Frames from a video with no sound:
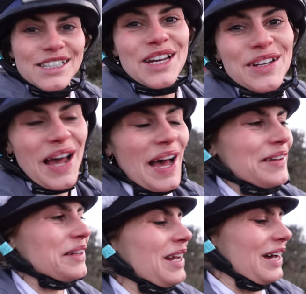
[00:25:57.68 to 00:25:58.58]
don't know how
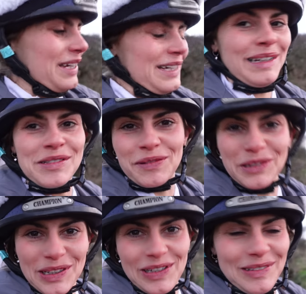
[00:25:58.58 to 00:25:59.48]
the light is,
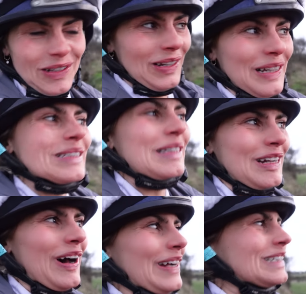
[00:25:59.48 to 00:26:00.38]
because it is
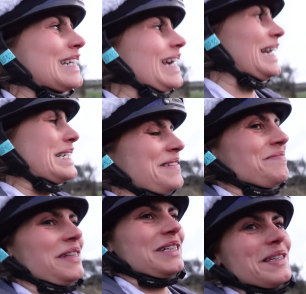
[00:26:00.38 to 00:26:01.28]
starting to get dim,
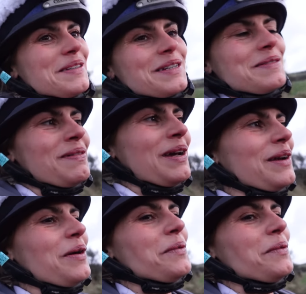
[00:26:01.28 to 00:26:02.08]
but this has just been